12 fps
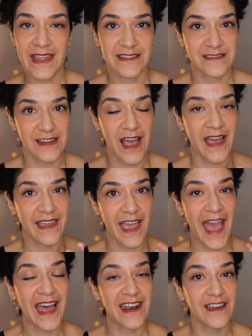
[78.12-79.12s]
And I
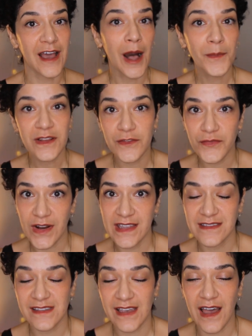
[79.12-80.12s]
had a couple of
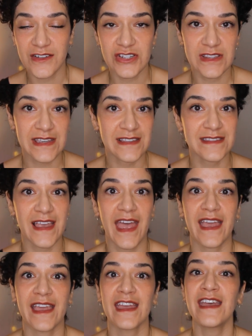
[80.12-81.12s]
friends actually
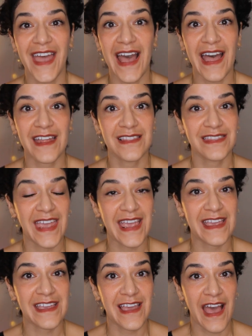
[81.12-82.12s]
say that they